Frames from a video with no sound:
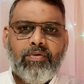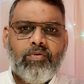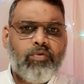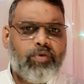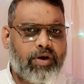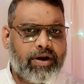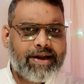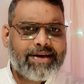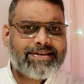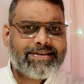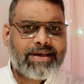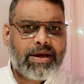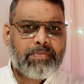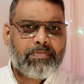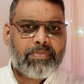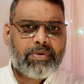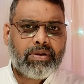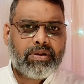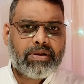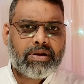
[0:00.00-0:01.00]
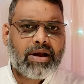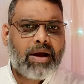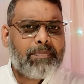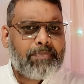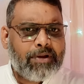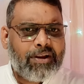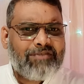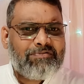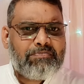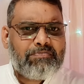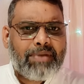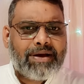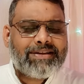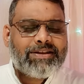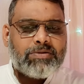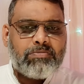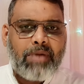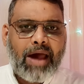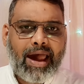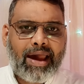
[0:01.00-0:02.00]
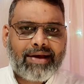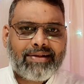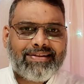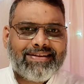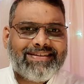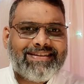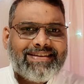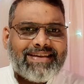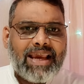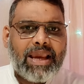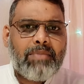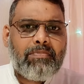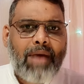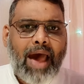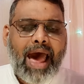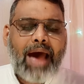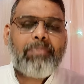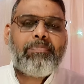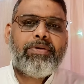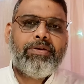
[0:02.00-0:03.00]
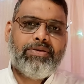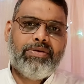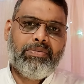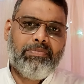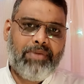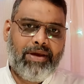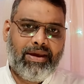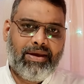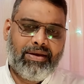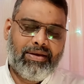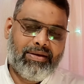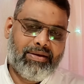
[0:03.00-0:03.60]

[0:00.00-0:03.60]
For example, couple of months back, the same happened to me.